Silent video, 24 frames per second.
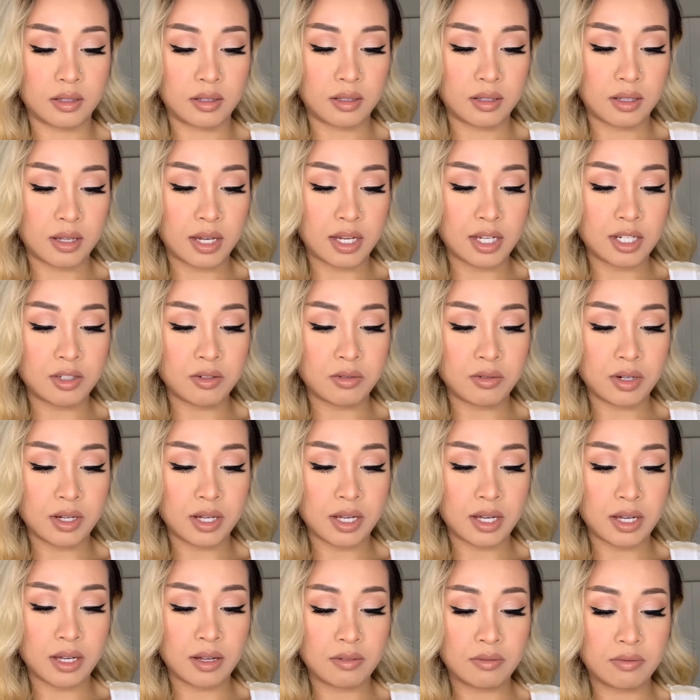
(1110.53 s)
I don't
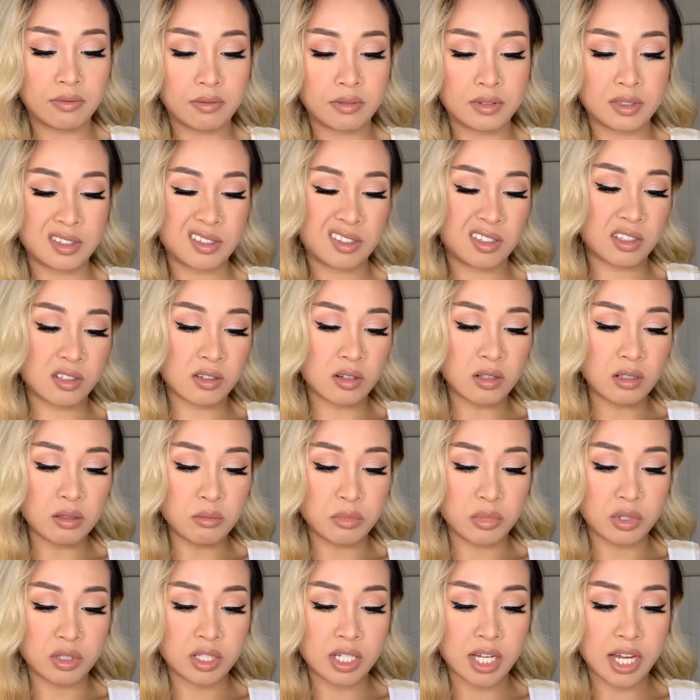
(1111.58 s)
have, so it's called
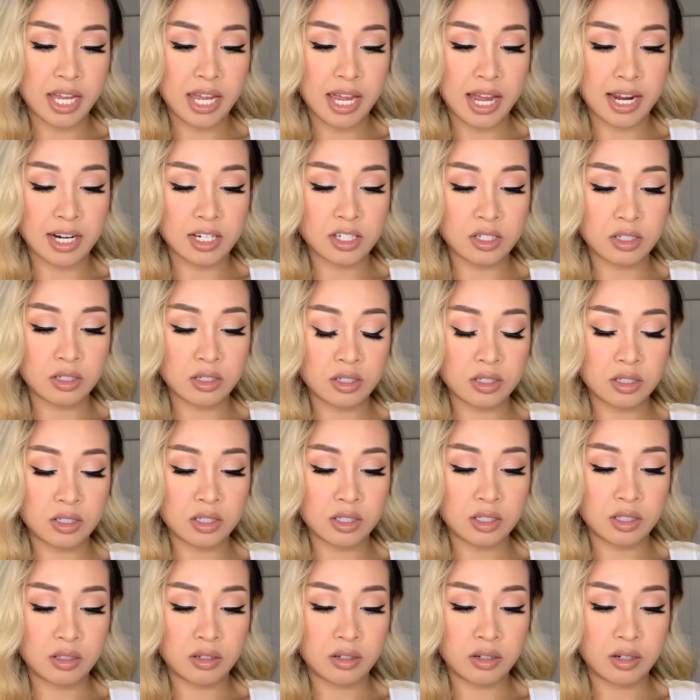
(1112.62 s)
Multi-Action
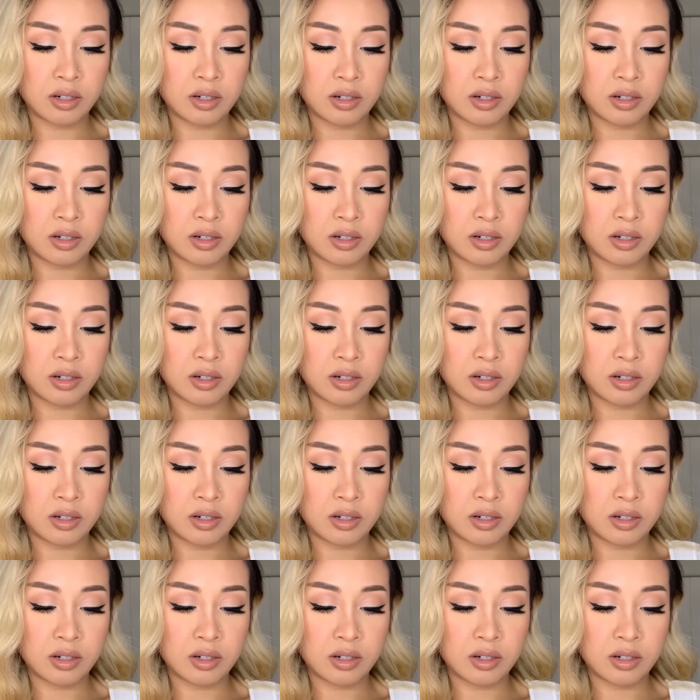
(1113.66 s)
Concealer.